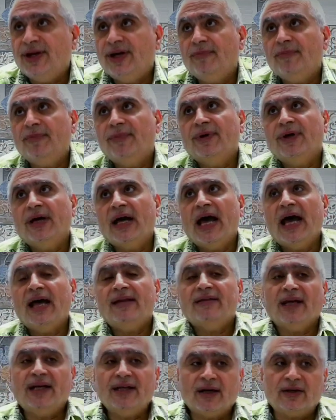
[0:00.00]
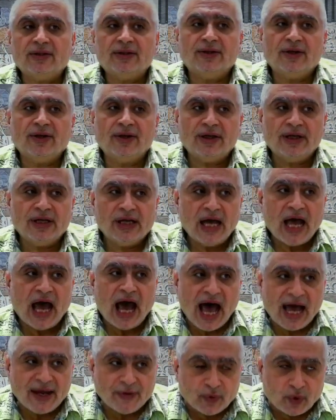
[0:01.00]
him as a doctor.
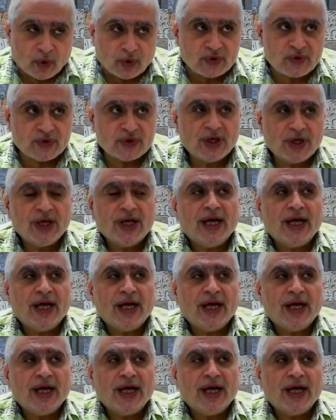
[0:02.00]
I was